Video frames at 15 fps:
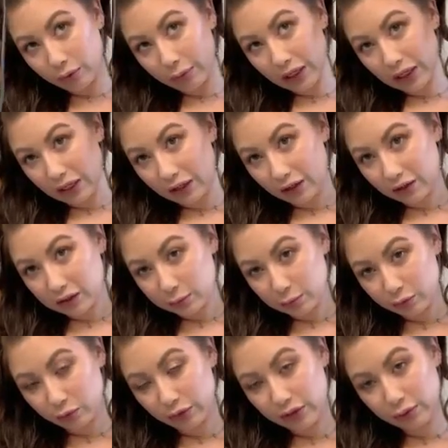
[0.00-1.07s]
because before they were
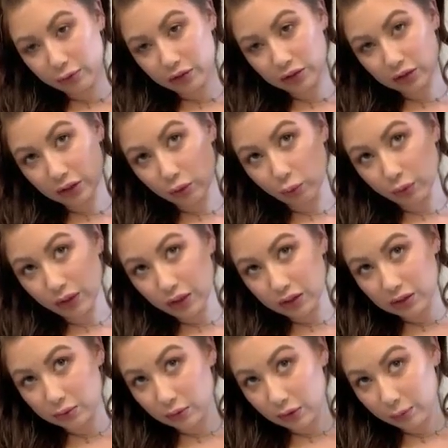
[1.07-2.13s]
just like weeks where I'm like,
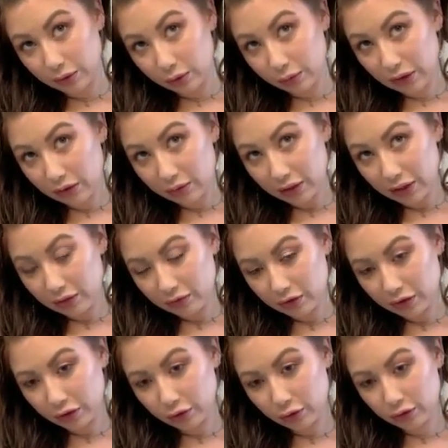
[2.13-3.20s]
wow, I haven't like curled
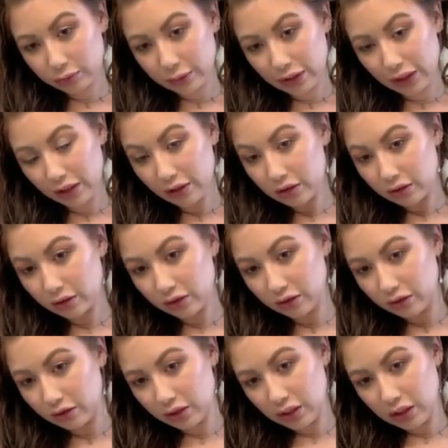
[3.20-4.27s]
my hair
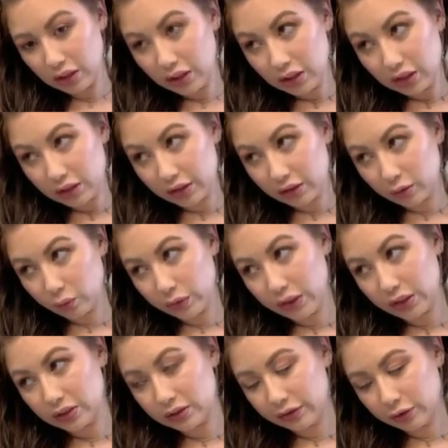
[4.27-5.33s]
like in weeks. I also
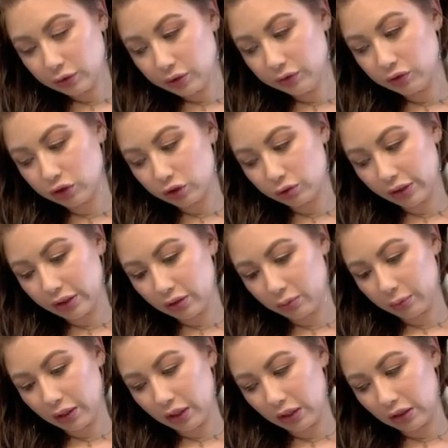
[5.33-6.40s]
haven't straightened my
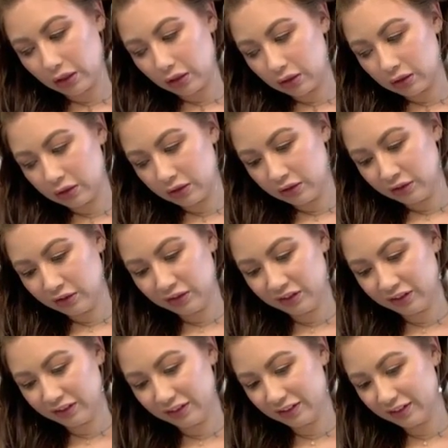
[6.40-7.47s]
hair.
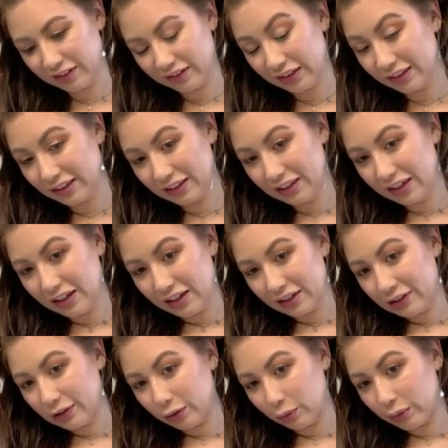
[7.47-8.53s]
I don't know when
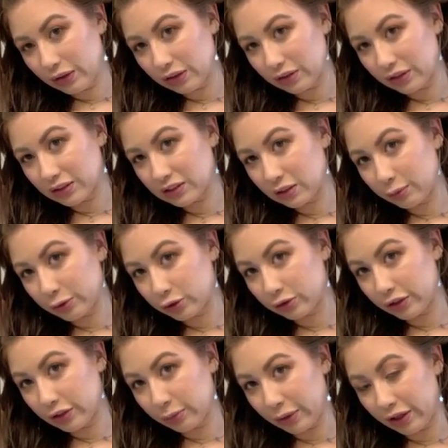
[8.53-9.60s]
the last time I straightened my
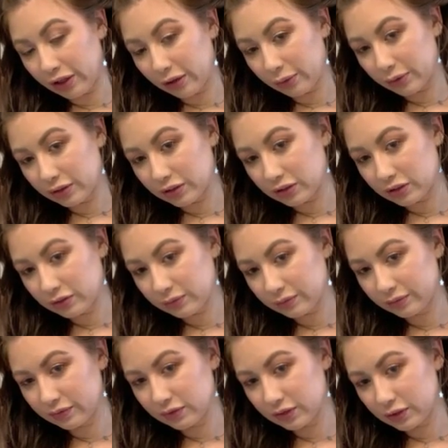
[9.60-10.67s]
hair was. I
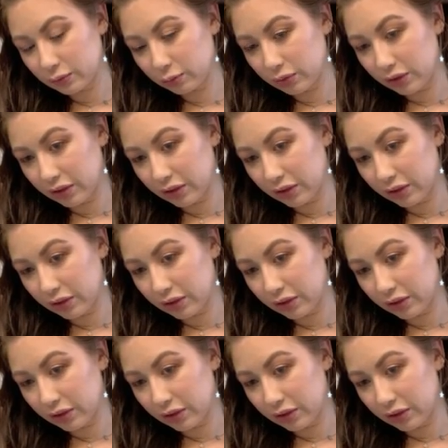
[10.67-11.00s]
simply have